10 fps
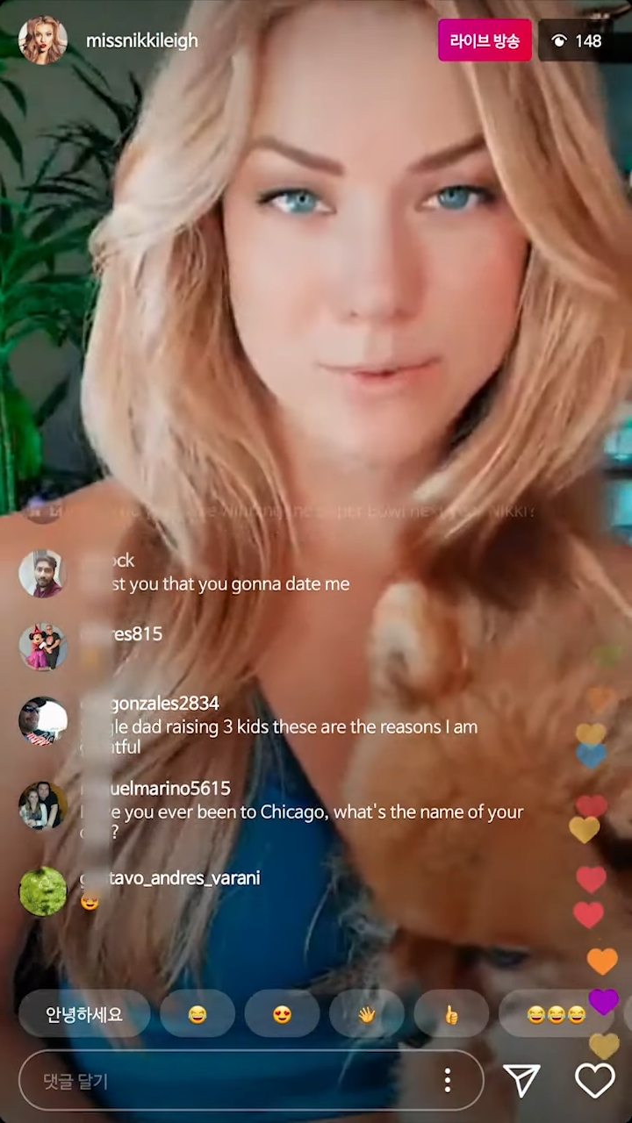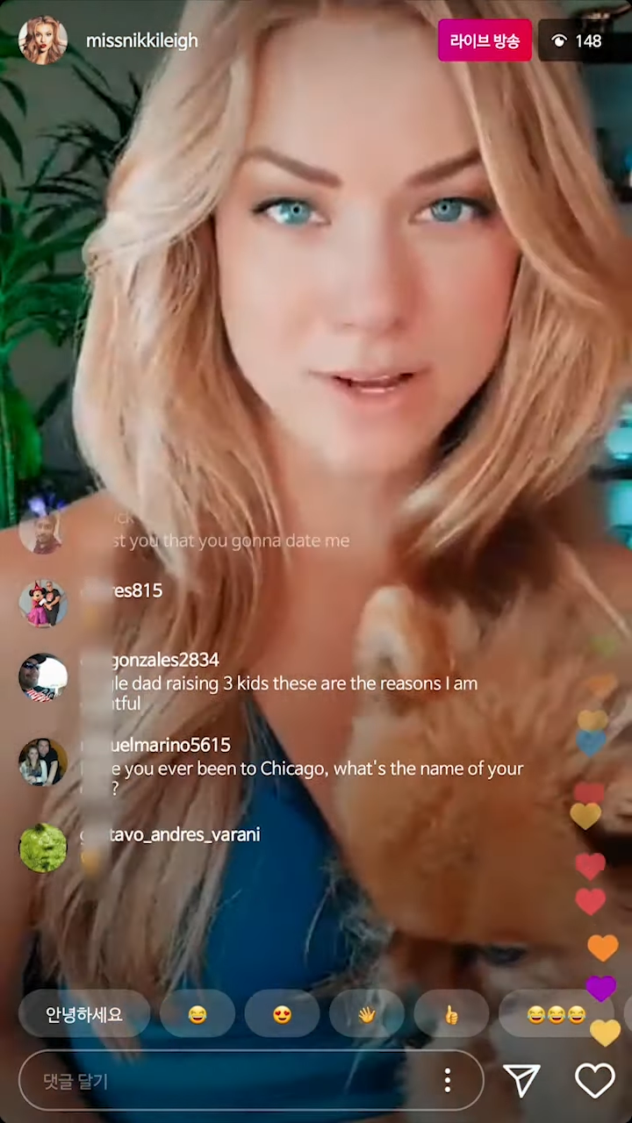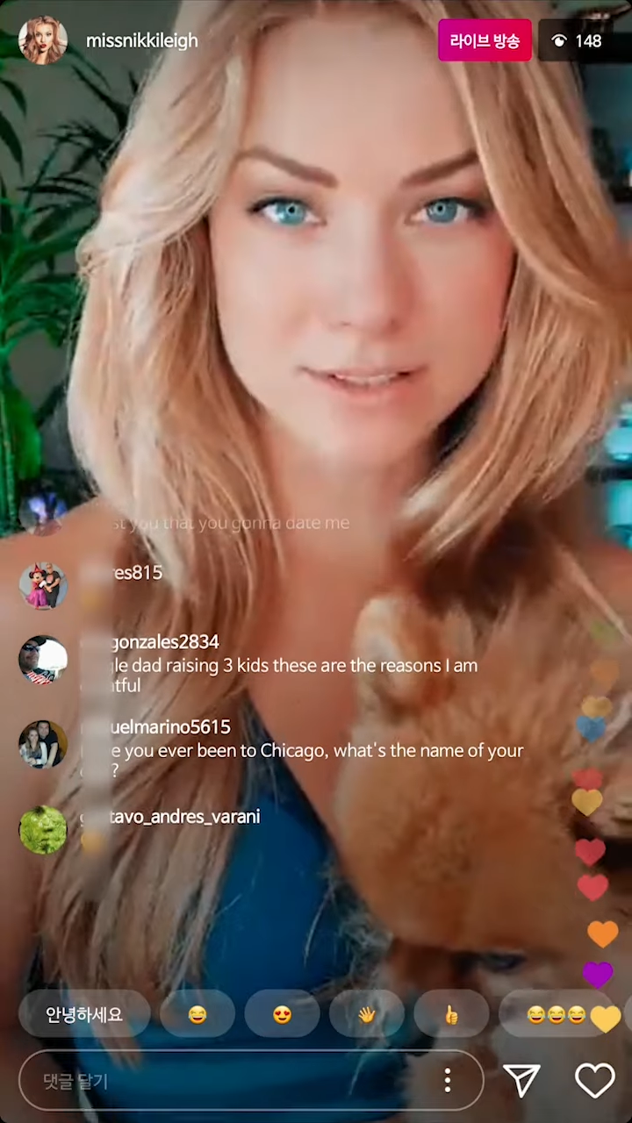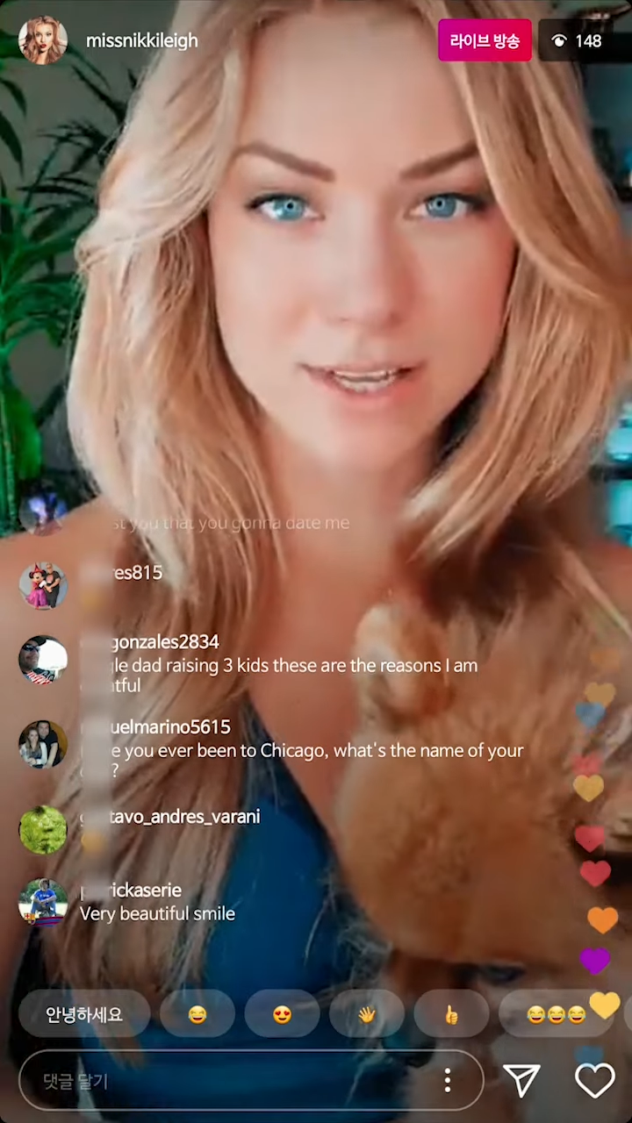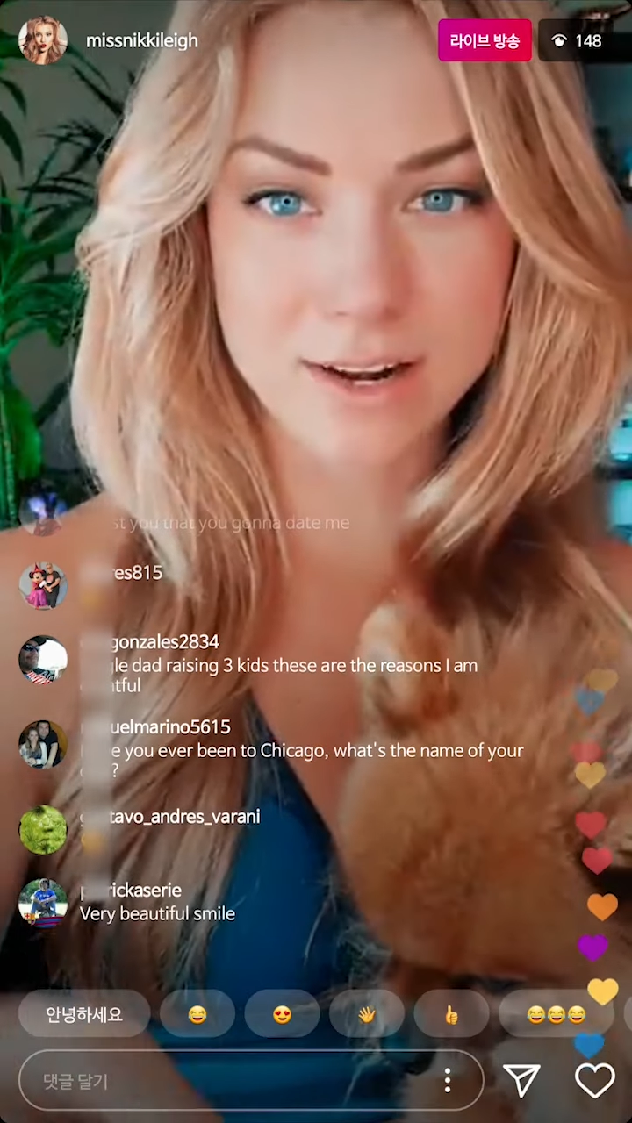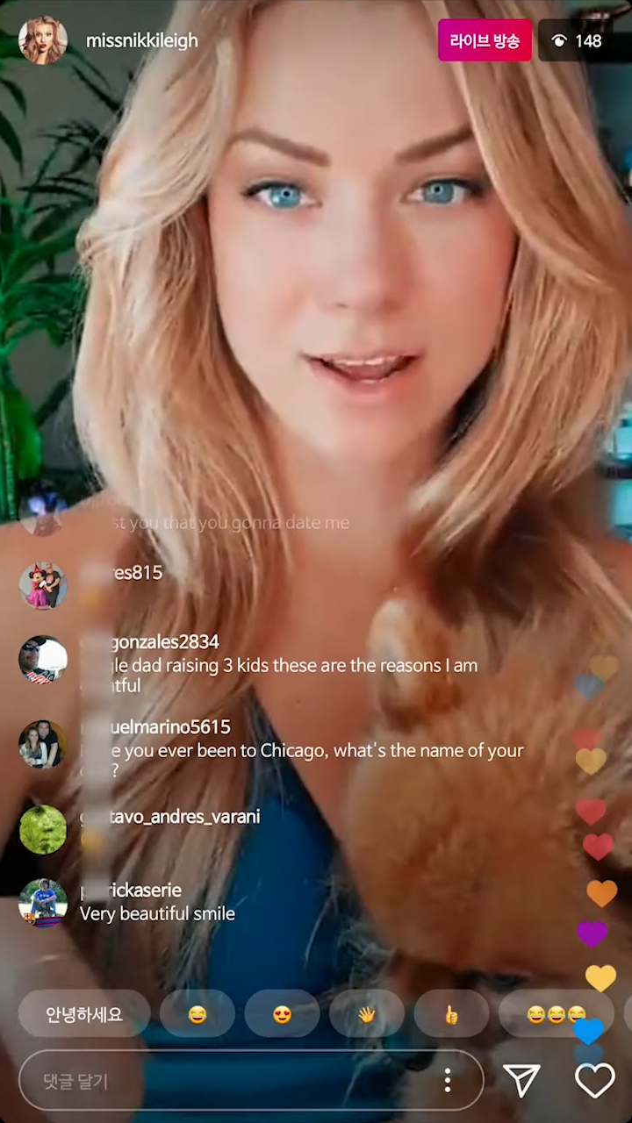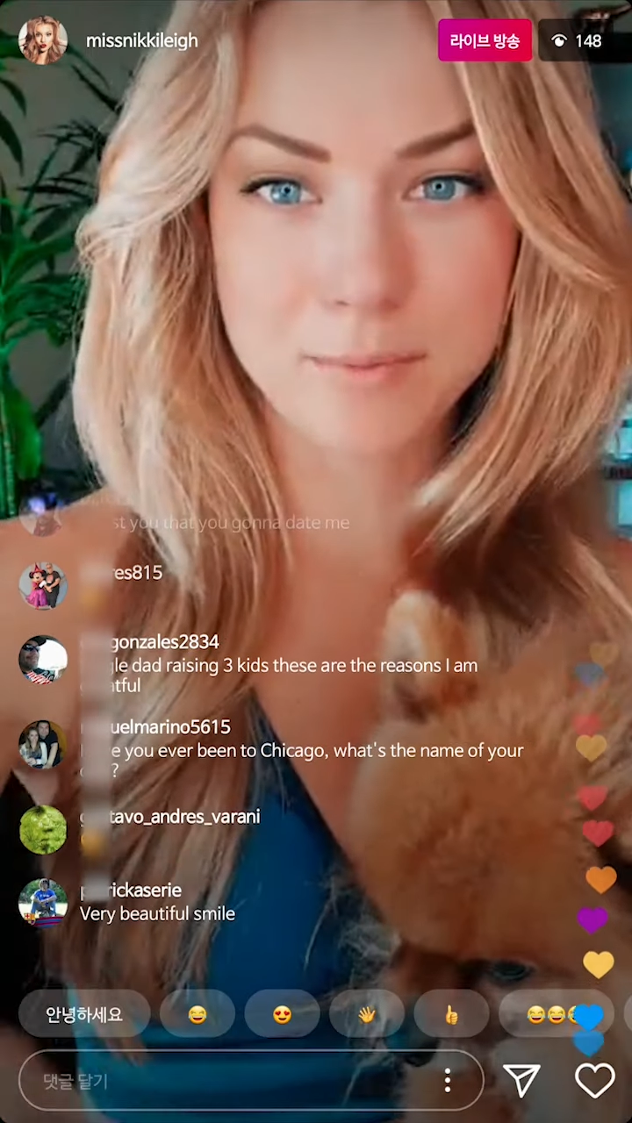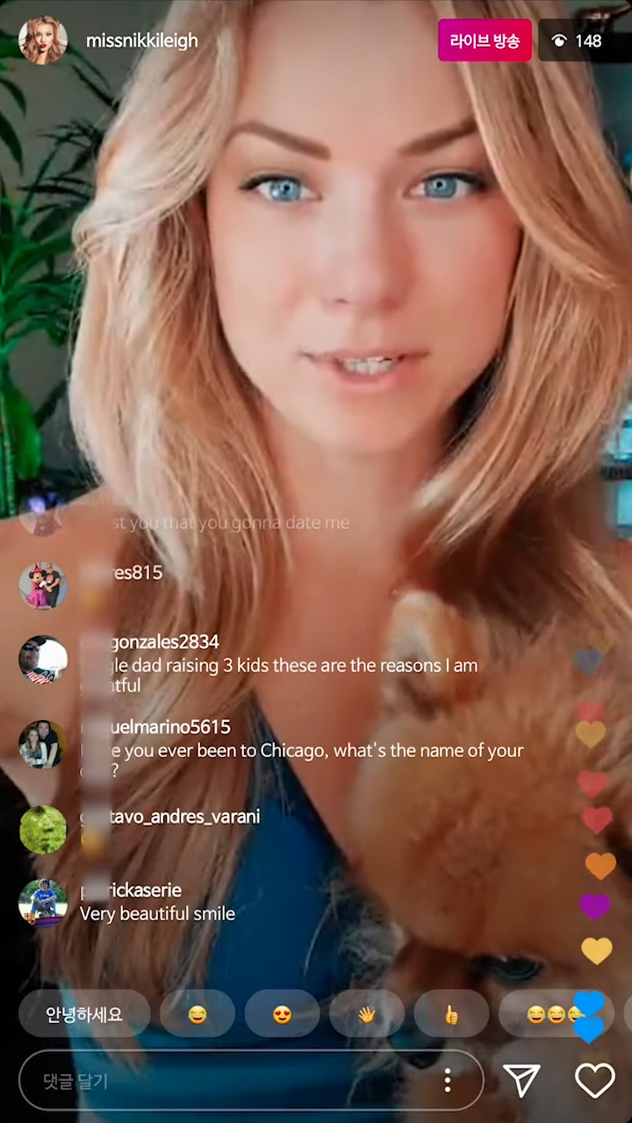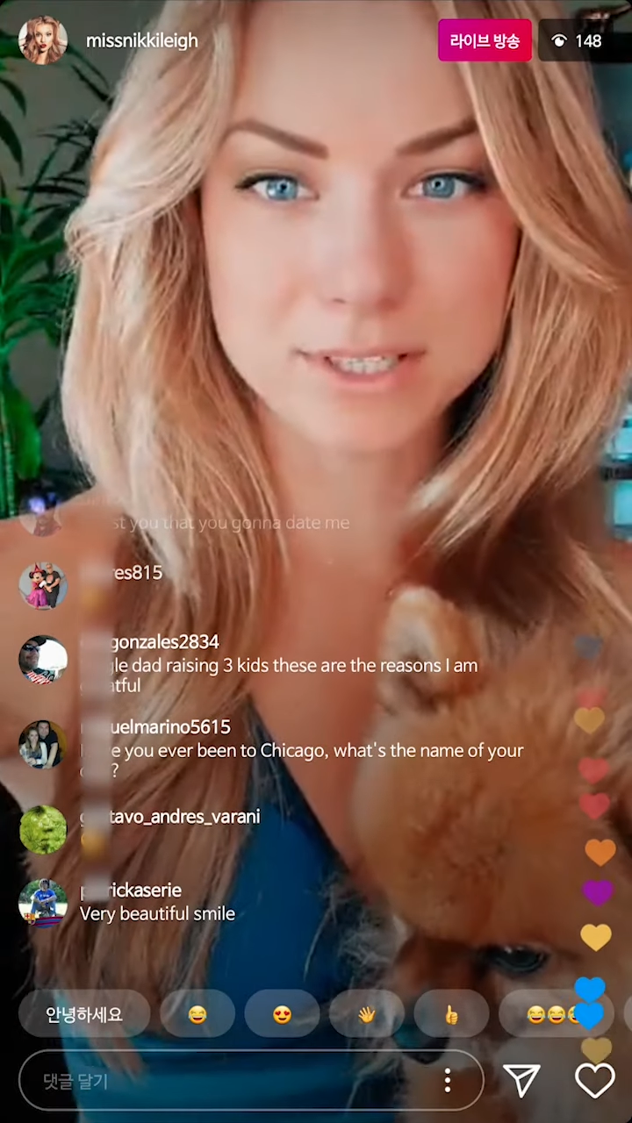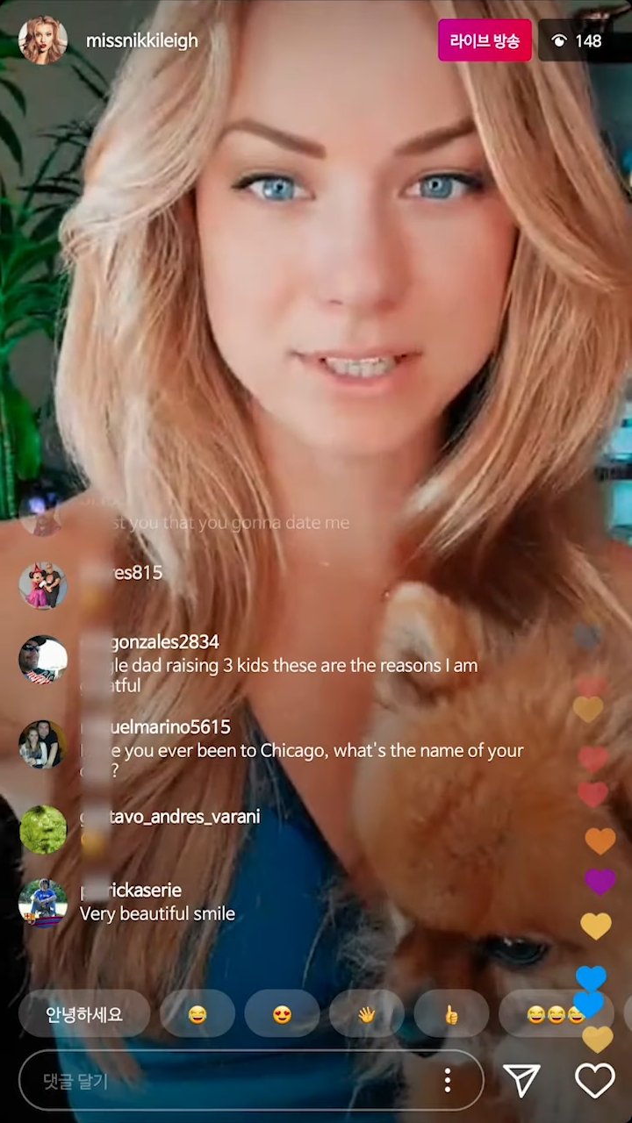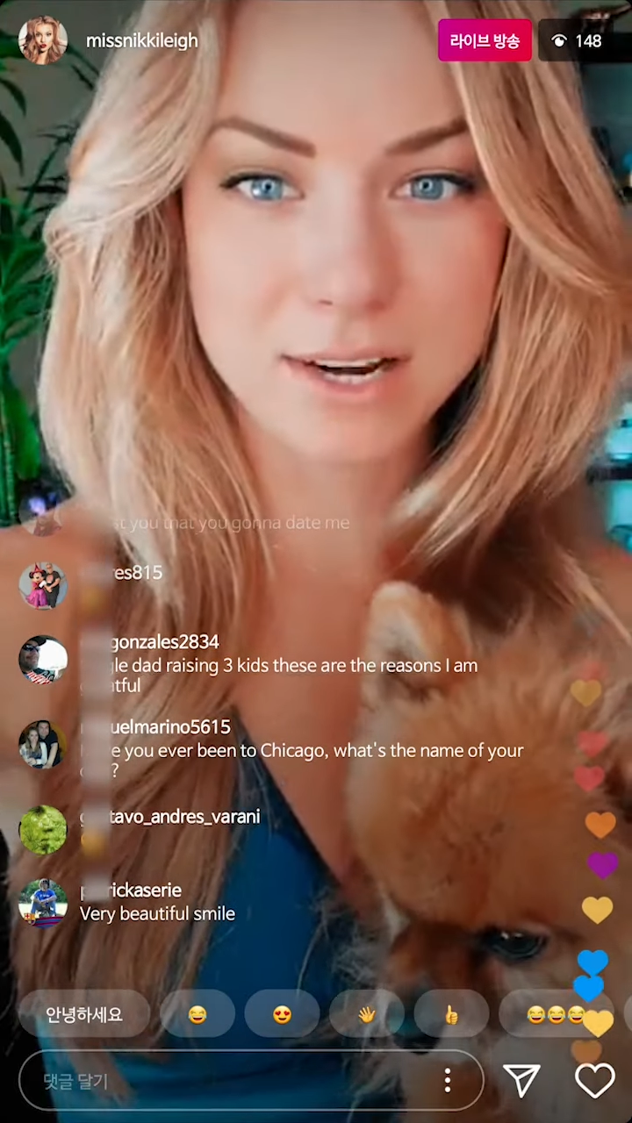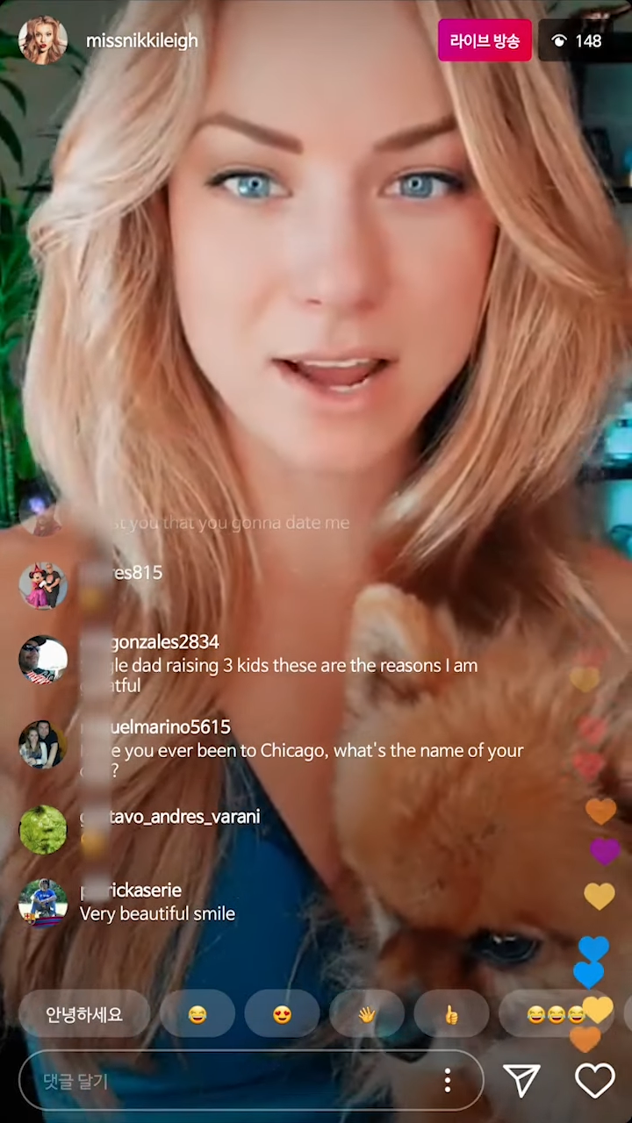Well done, Emerson.